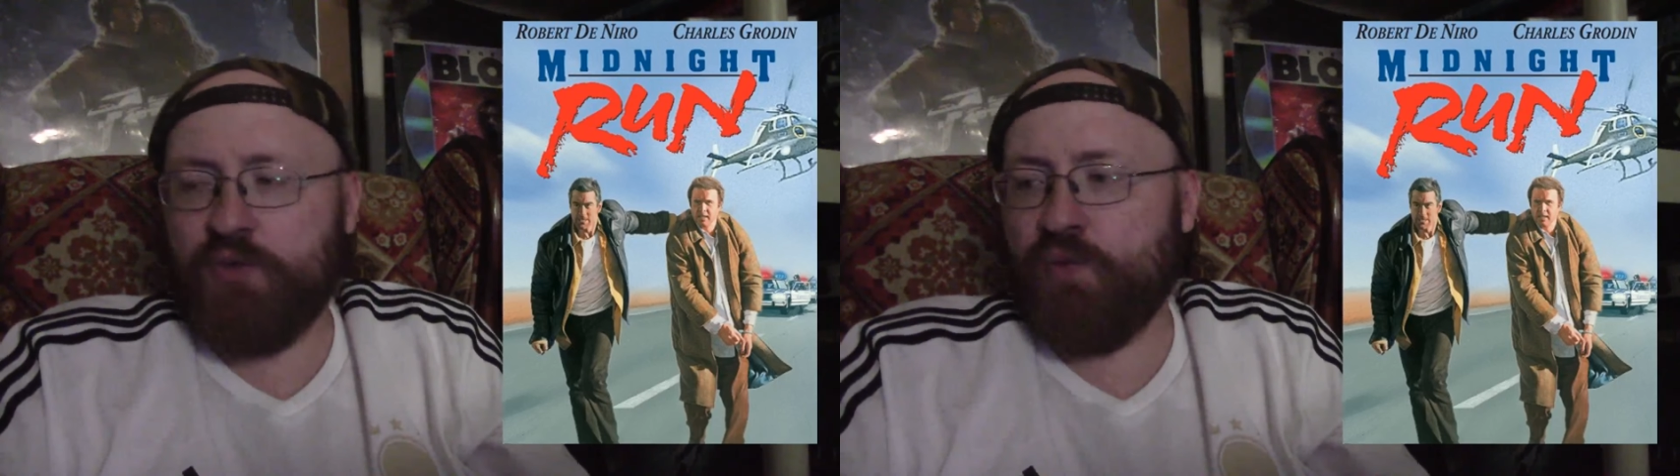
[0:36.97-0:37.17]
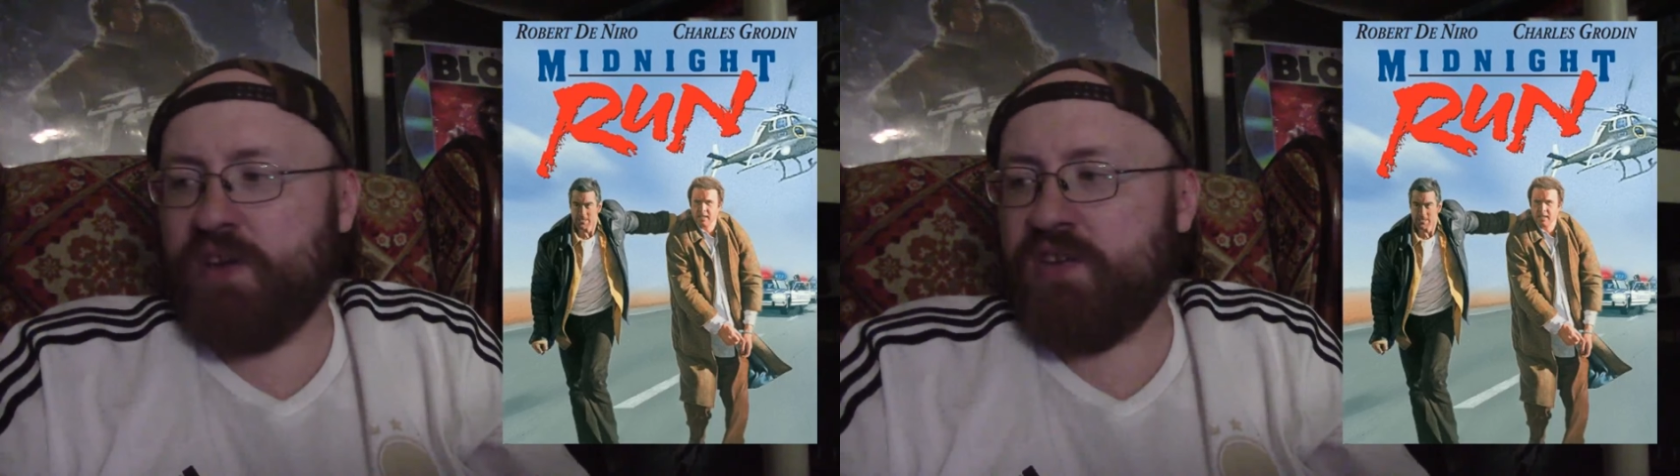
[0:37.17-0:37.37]

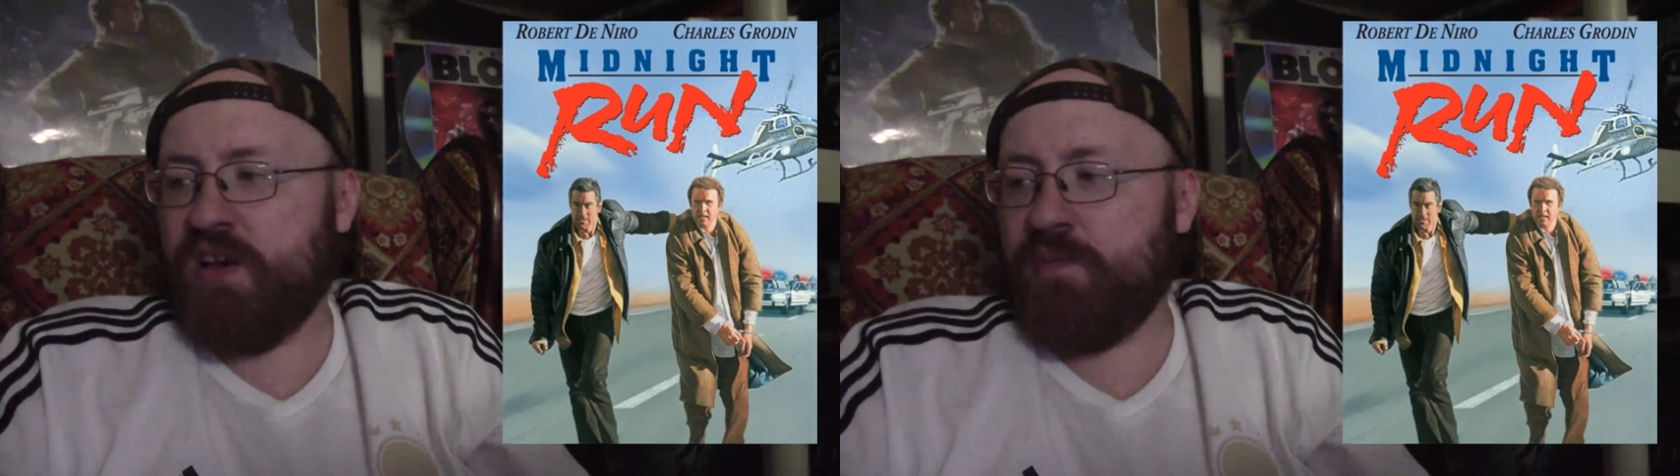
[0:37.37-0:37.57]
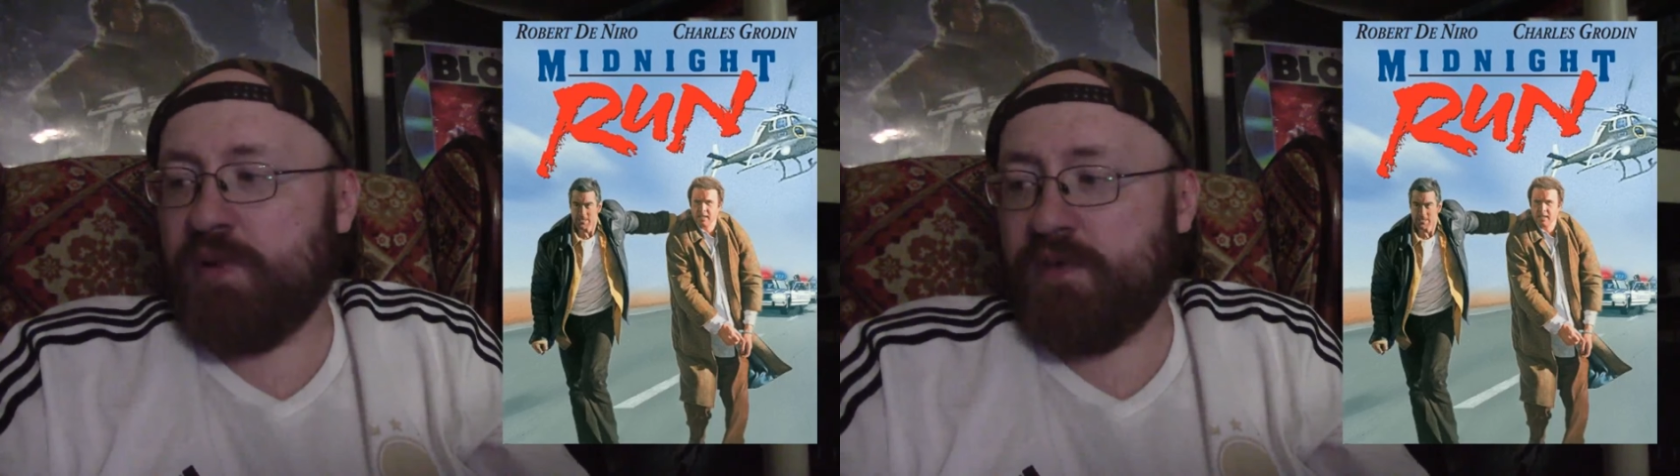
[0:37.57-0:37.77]
who had
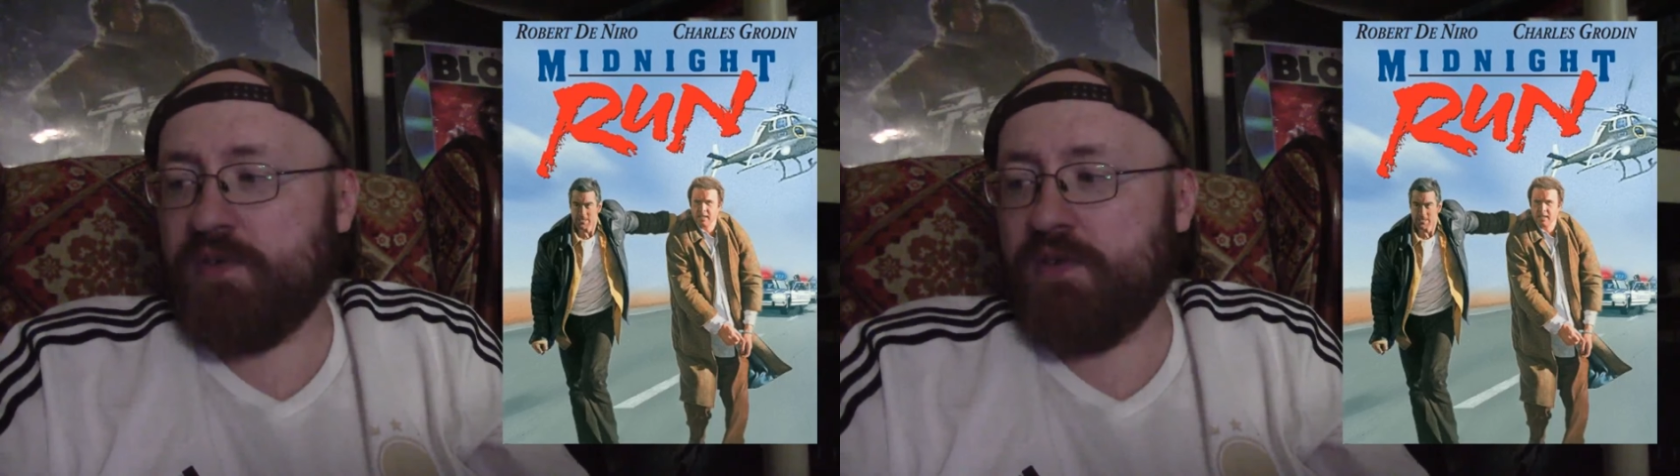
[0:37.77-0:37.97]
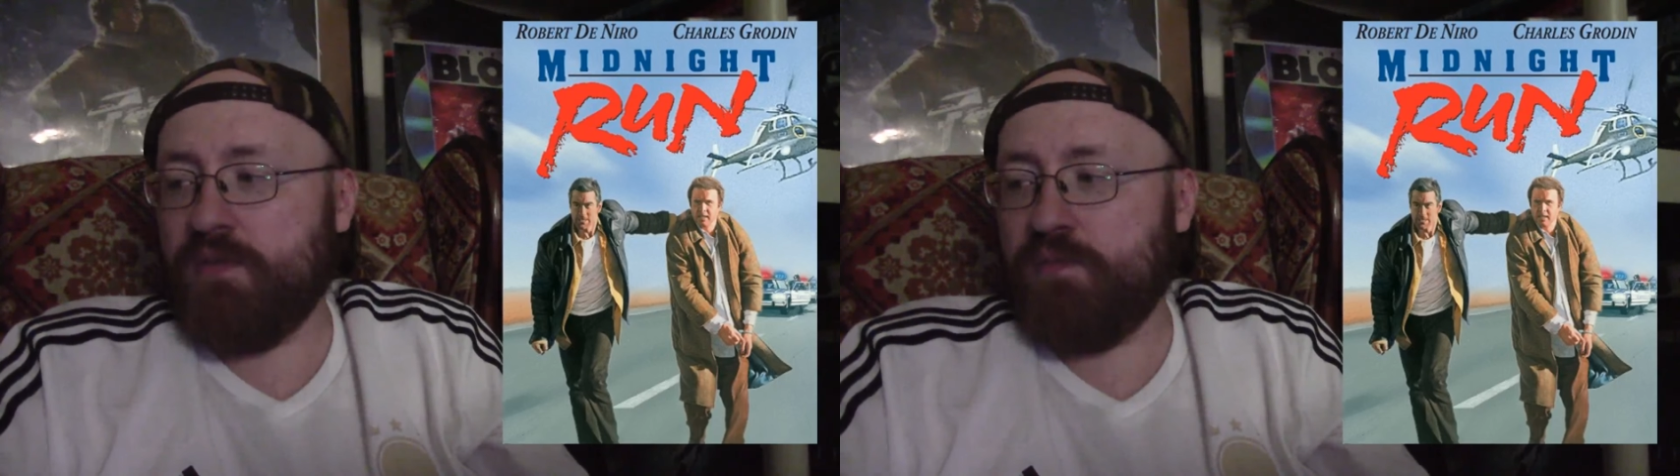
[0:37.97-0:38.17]
done
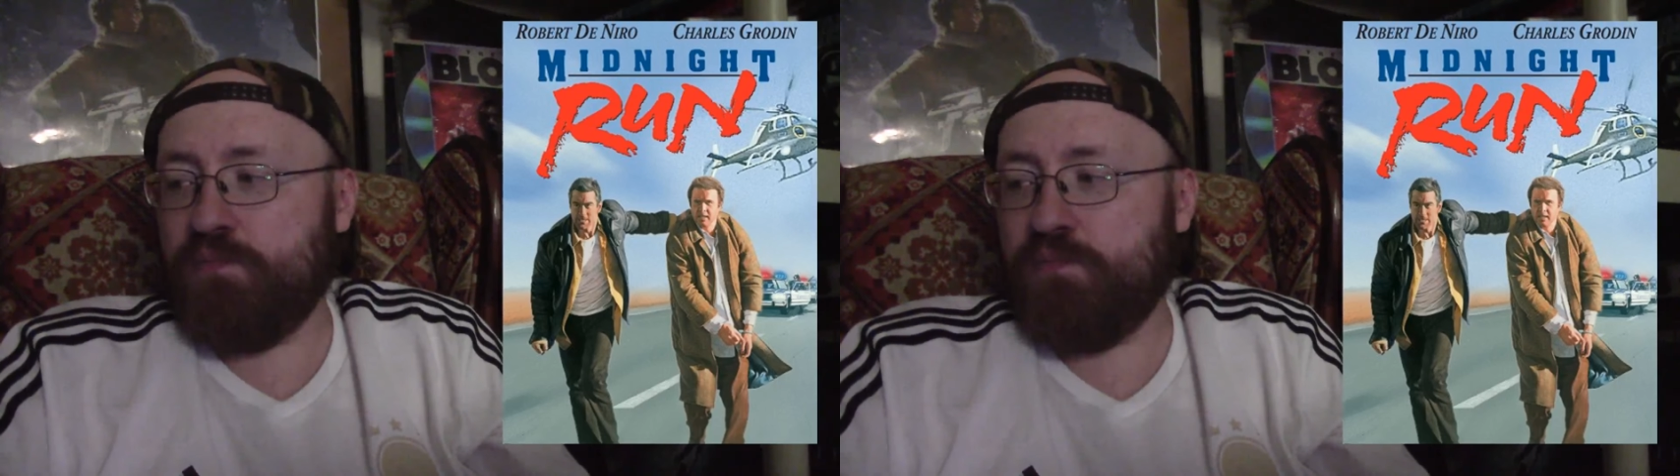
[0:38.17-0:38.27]
Beverly,